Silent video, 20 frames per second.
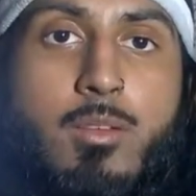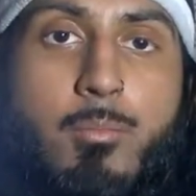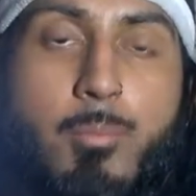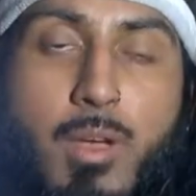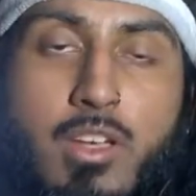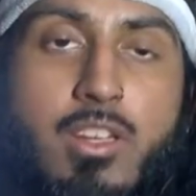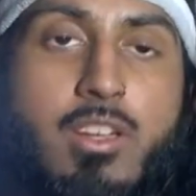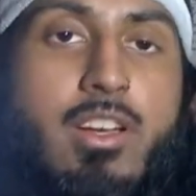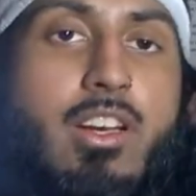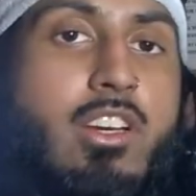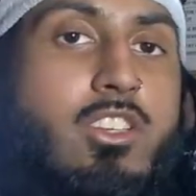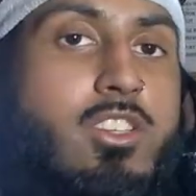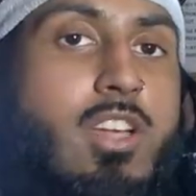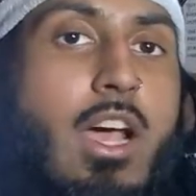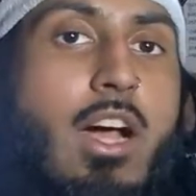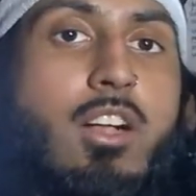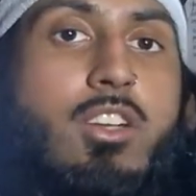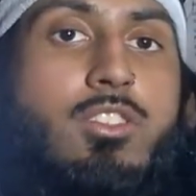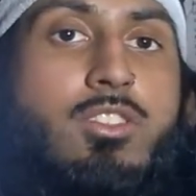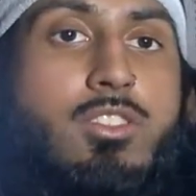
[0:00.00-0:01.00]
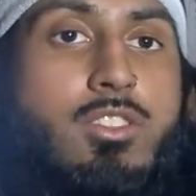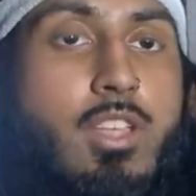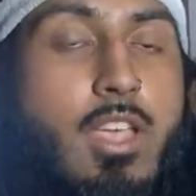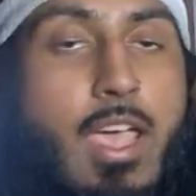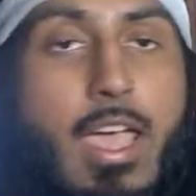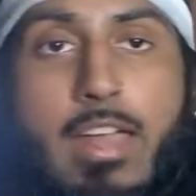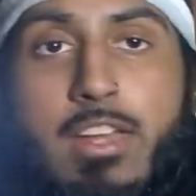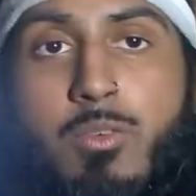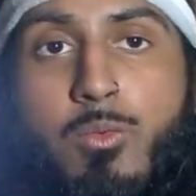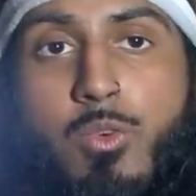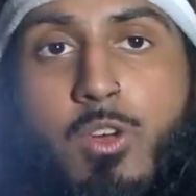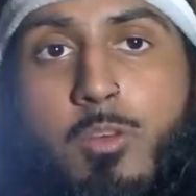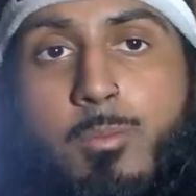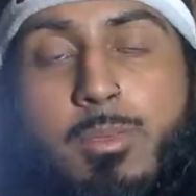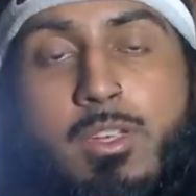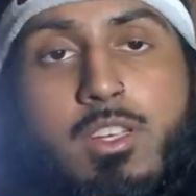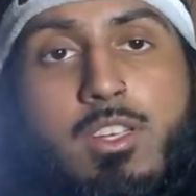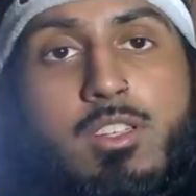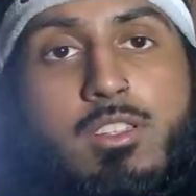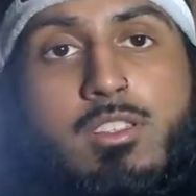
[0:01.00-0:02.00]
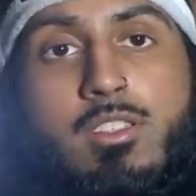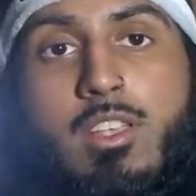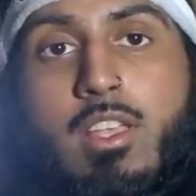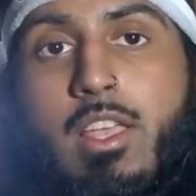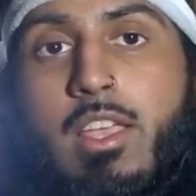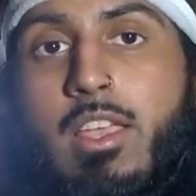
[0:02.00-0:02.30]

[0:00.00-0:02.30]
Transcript: Millionaire Challenge to anyone because